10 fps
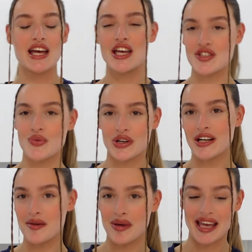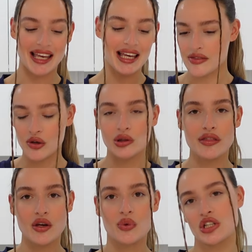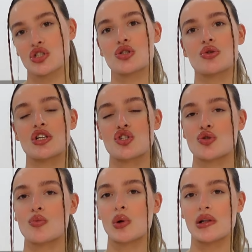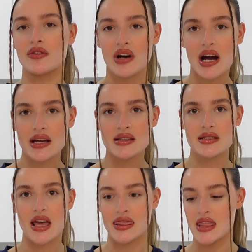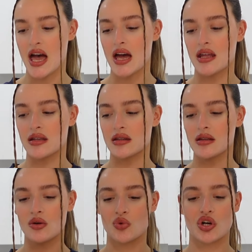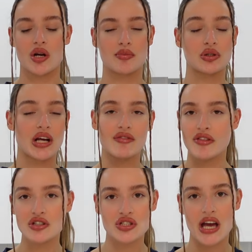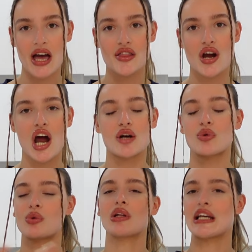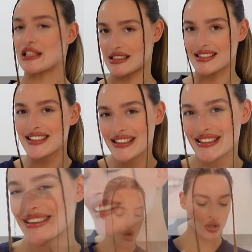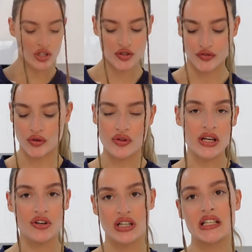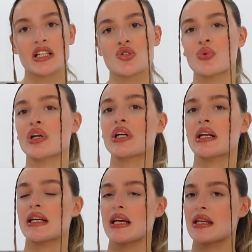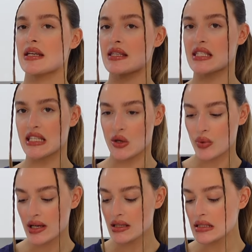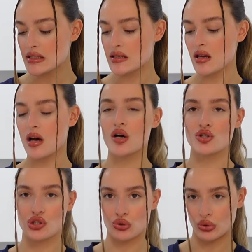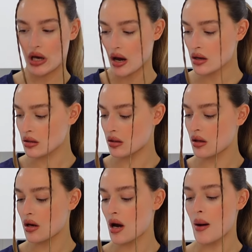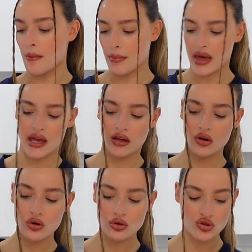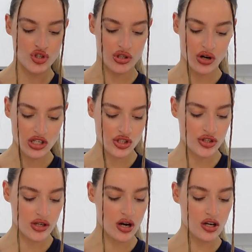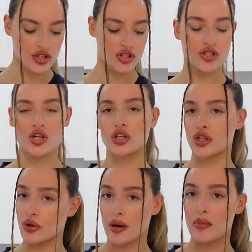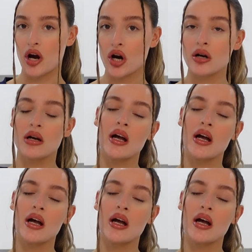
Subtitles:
So we're gonna make it. The only thing we need to do is to boil the rice and then we're gonna put everything together and we will eat it. Okay, so for the ingredients, we're gonna need seaweeds, tuna, mayo, sriracha sauce, cucumber.